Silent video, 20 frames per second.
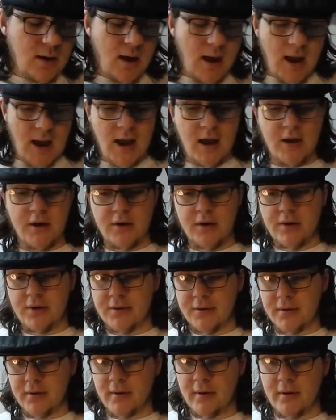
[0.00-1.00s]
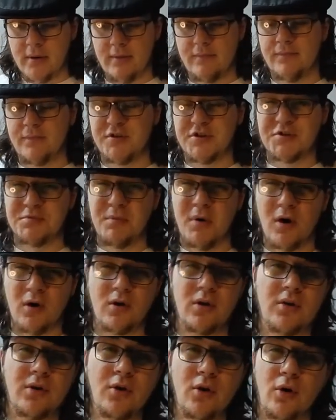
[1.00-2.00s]
the
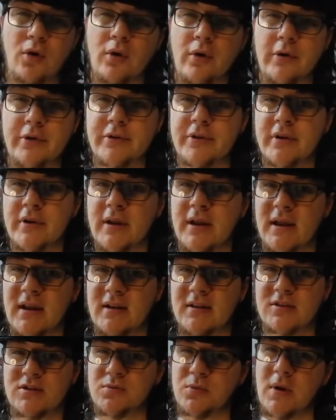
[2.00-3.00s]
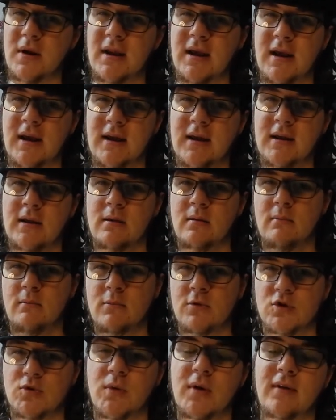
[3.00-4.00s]
Smok Nord is
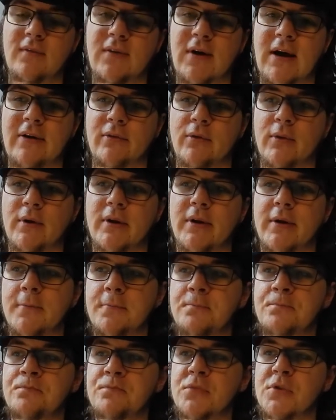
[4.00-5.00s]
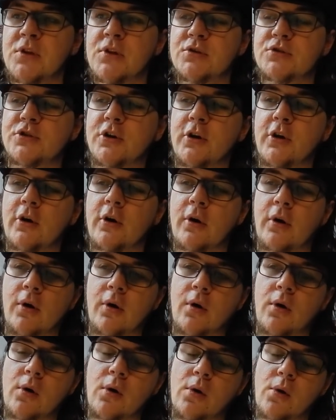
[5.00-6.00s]
20-25 quid. So
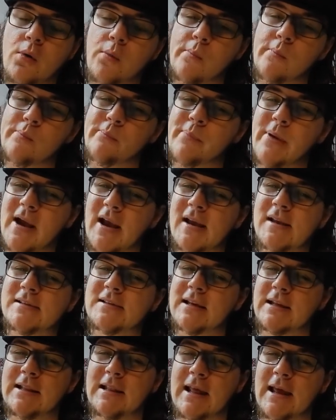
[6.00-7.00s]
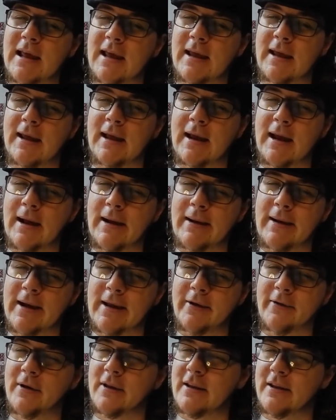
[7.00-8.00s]
basically, I'm
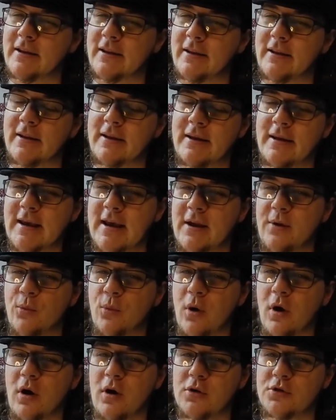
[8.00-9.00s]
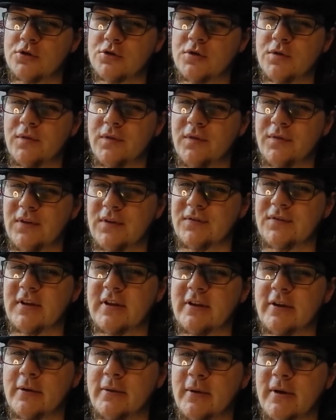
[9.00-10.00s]
kind of being, you get a watch for
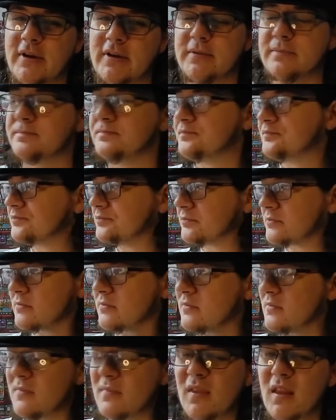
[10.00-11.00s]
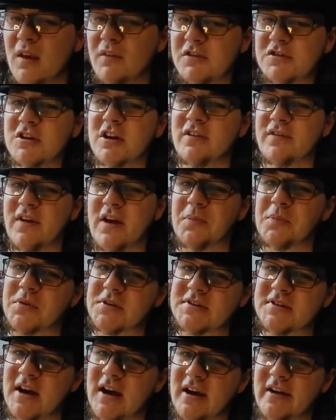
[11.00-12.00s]
15 quid that's got a vape
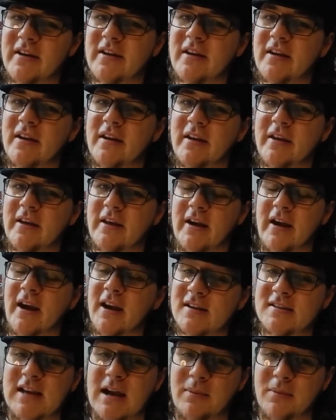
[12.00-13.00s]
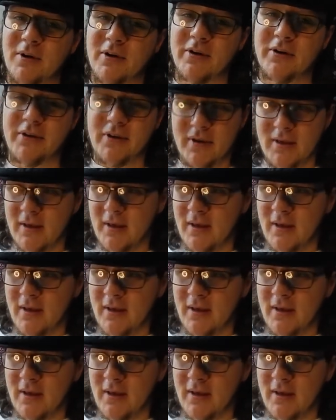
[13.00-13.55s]
inside. It's damn good.